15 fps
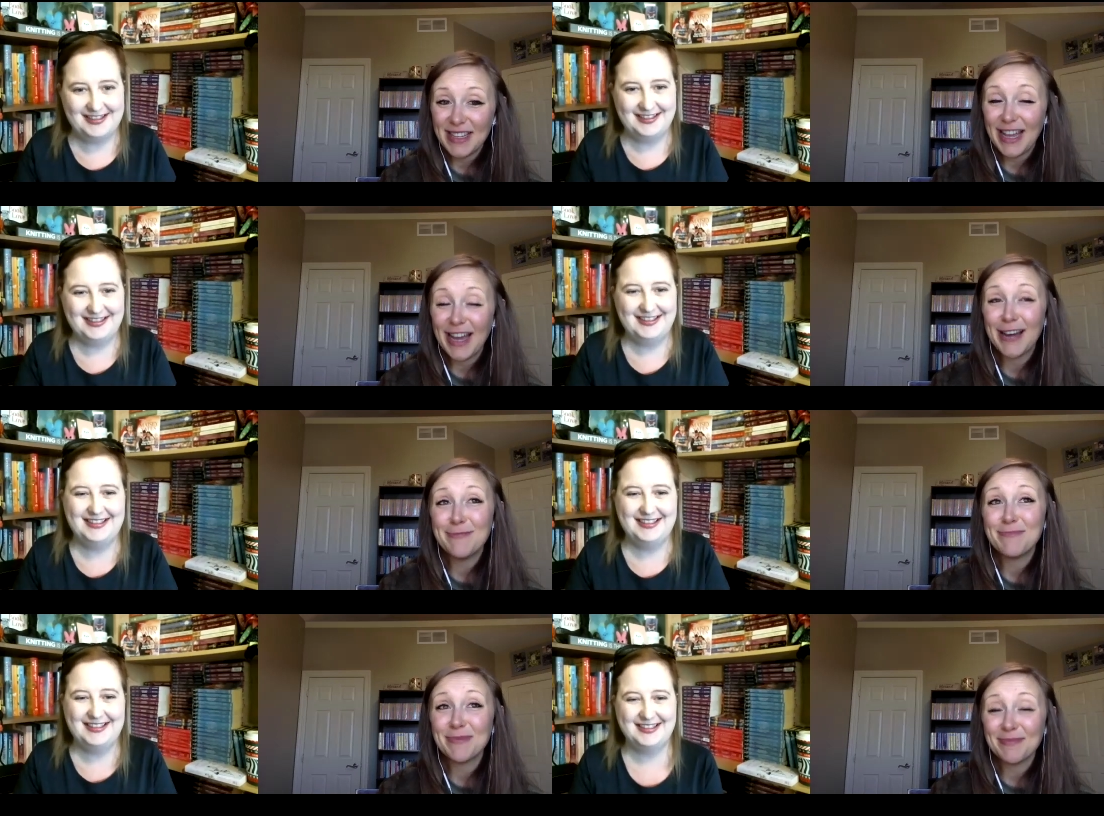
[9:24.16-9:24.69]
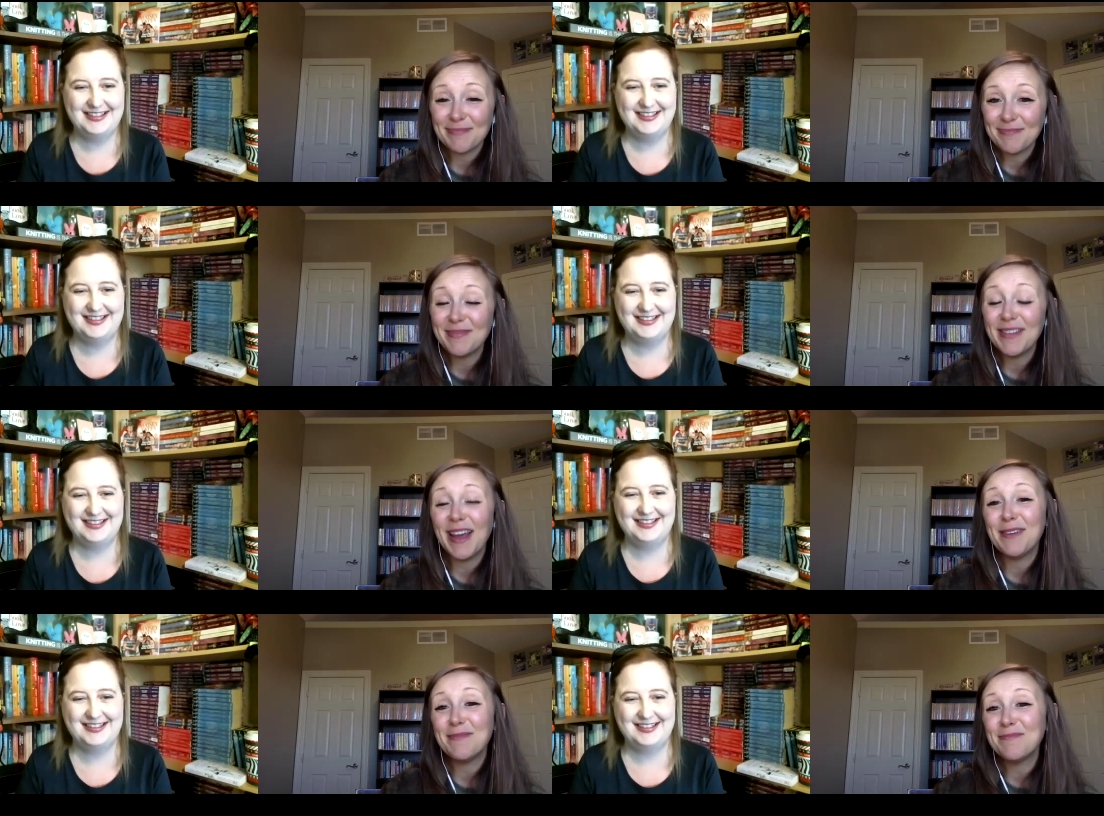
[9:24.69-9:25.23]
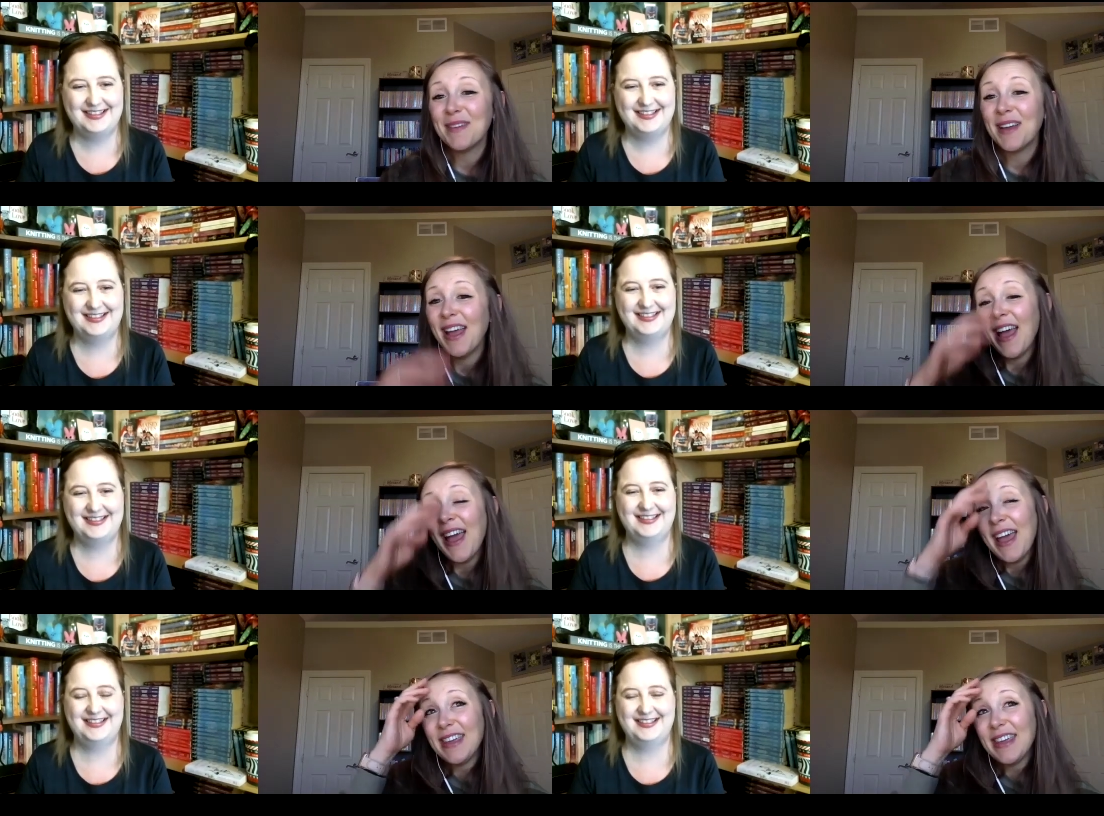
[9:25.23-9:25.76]
Speaker 1: yep. Yep.
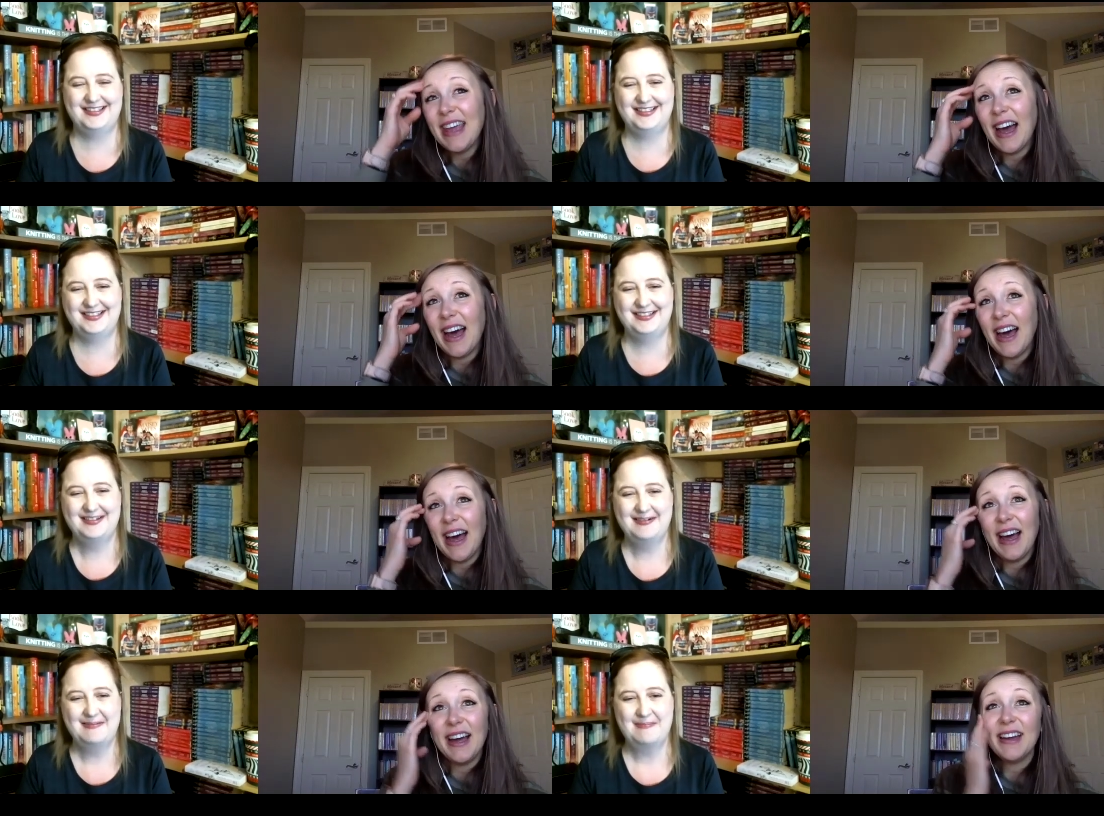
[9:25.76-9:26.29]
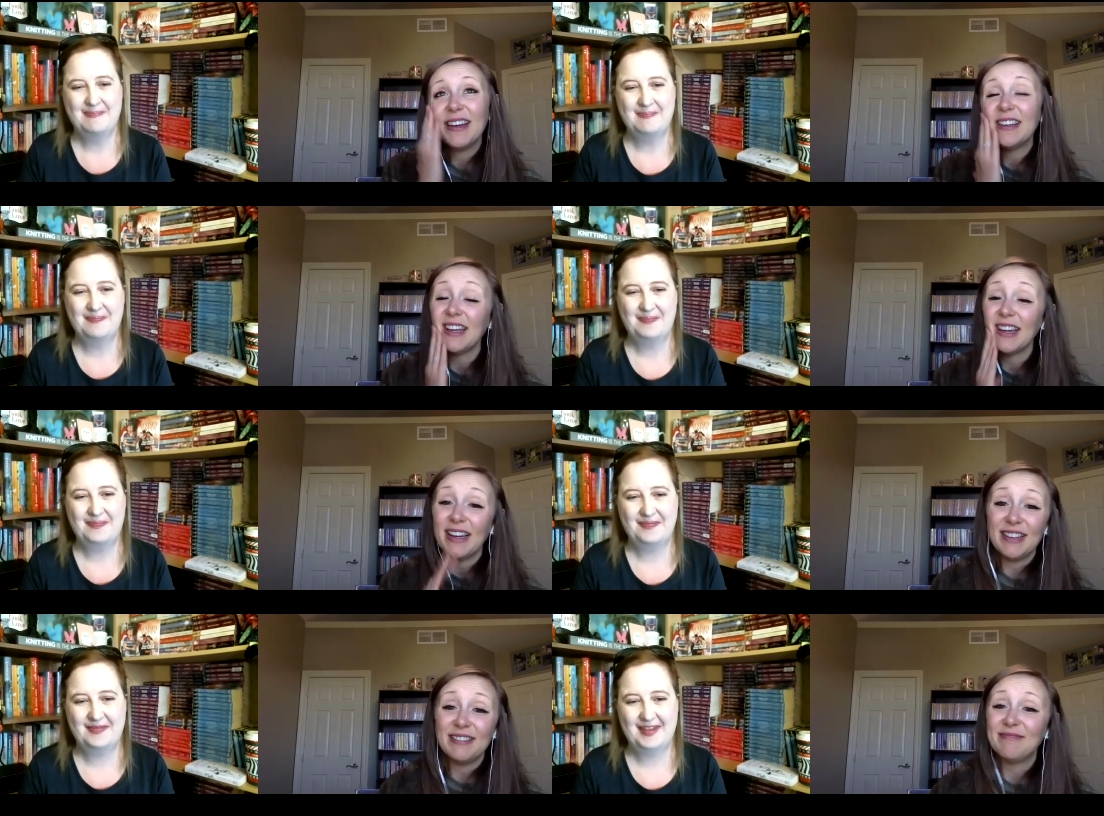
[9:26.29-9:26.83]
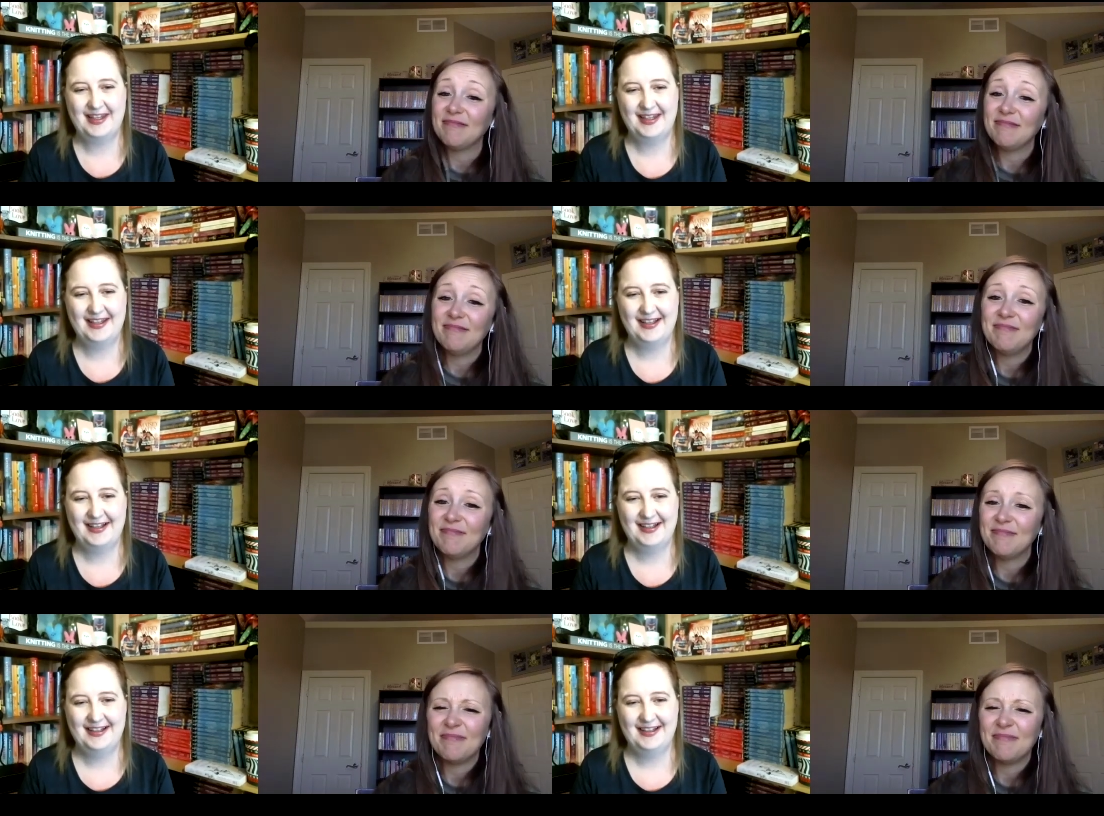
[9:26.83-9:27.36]
Yeah. Yeah.
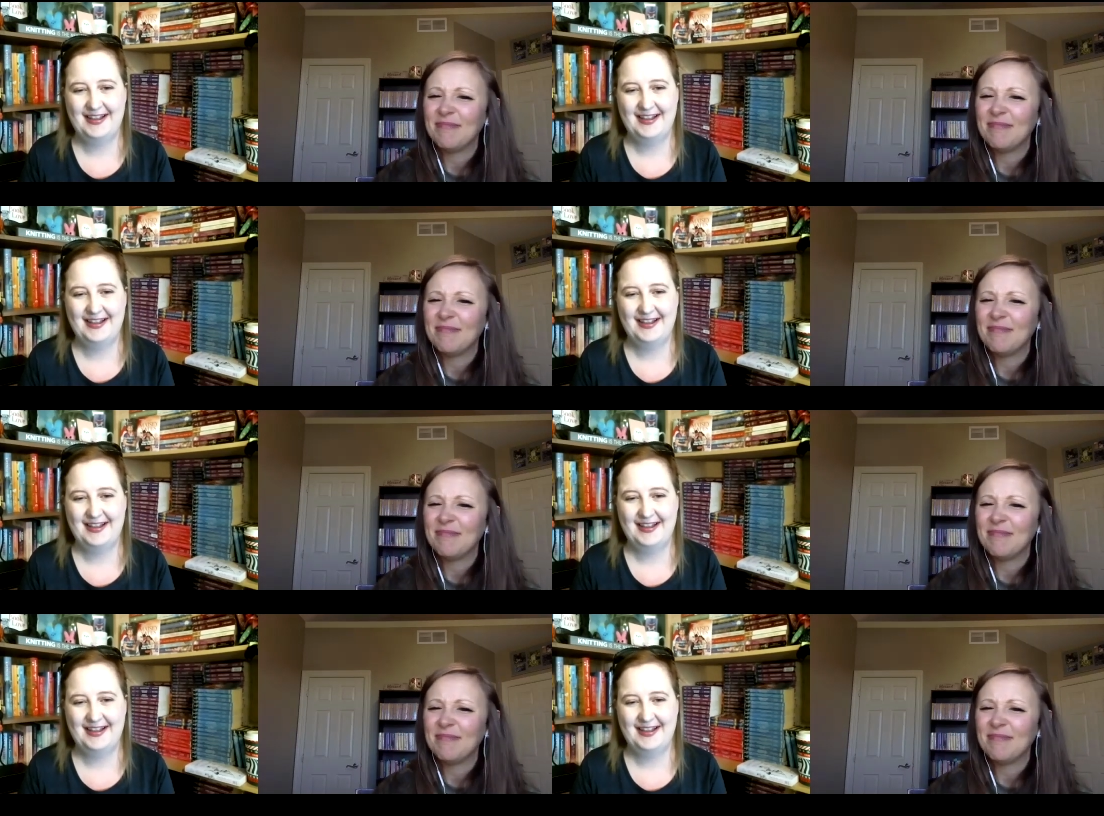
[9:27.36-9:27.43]
Mm.